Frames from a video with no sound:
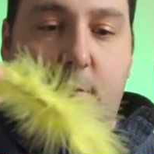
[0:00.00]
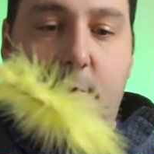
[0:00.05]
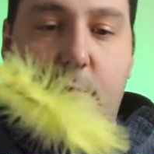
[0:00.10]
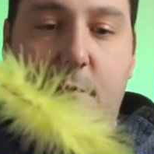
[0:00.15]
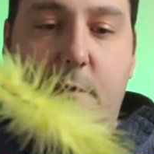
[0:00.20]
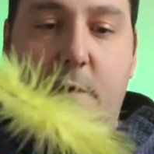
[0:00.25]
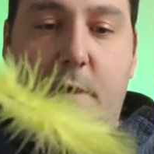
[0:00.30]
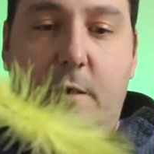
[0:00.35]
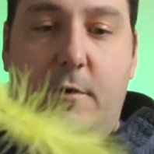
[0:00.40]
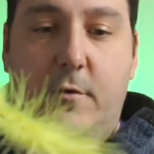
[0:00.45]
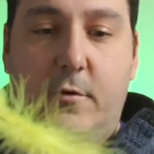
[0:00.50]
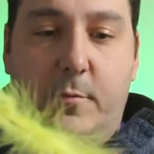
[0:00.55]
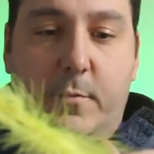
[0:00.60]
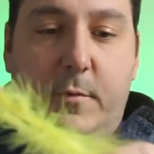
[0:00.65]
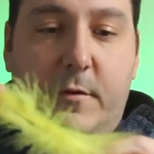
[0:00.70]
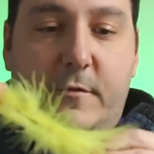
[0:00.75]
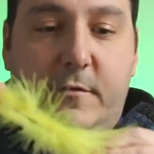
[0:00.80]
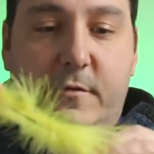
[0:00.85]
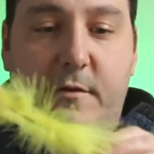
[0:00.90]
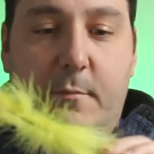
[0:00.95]
Get a
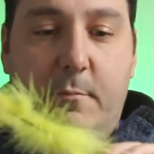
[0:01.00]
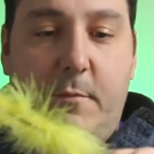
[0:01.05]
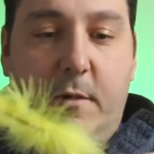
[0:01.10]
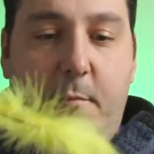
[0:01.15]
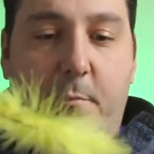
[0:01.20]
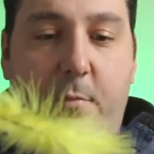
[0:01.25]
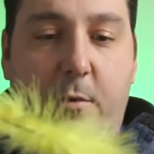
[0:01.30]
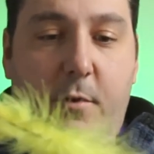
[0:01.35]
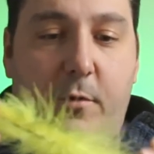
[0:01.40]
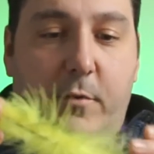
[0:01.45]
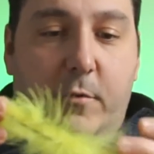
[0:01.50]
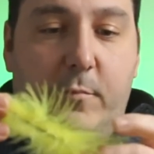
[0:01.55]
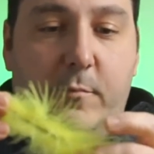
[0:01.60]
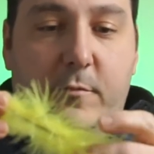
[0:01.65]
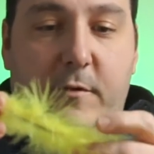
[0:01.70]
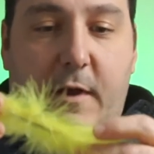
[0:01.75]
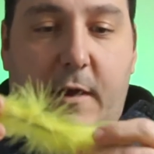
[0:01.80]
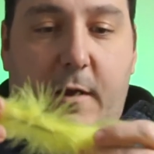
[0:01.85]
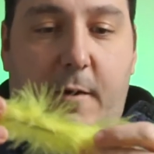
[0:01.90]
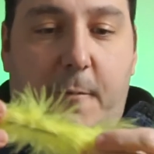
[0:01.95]
couple of similar
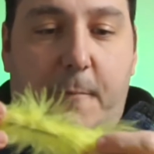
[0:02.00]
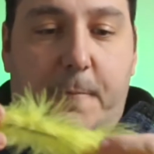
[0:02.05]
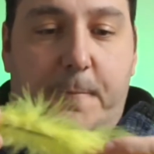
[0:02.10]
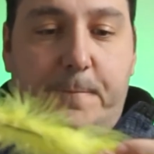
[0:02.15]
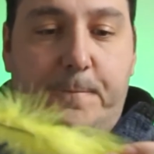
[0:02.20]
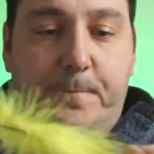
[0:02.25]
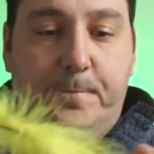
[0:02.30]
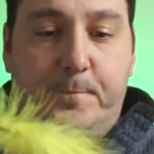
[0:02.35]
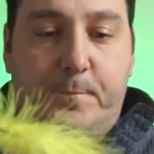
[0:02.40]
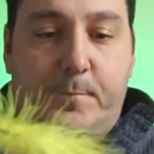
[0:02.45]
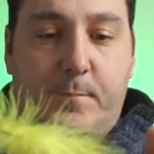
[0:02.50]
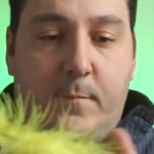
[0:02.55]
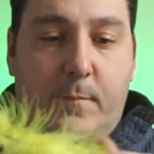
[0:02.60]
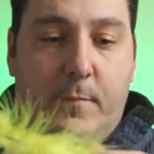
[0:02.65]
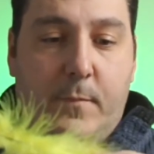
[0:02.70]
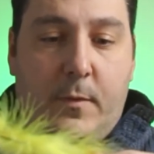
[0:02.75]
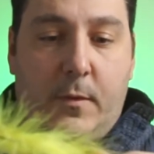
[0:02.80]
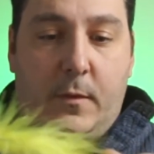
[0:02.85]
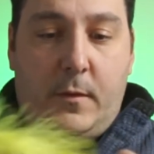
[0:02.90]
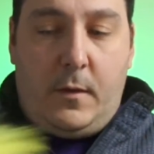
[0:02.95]
plumes out.
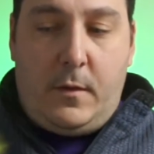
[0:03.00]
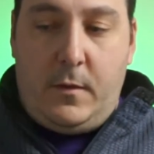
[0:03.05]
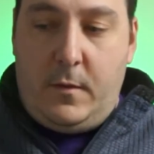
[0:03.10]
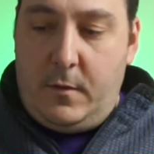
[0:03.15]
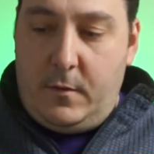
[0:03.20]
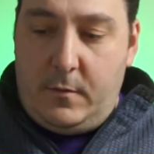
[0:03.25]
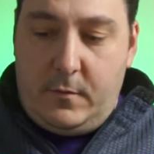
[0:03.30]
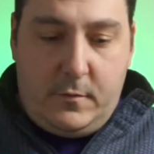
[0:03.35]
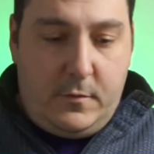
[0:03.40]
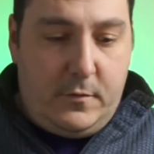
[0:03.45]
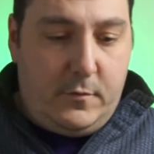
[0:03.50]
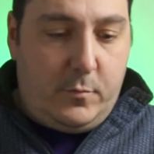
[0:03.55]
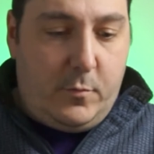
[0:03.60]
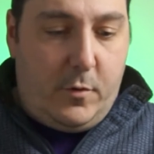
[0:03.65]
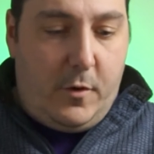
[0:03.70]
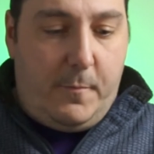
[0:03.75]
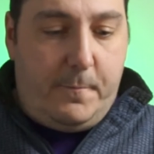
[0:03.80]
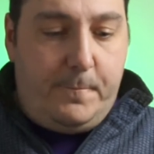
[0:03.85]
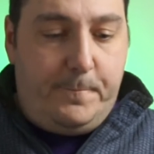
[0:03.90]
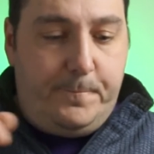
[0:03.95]
There's one.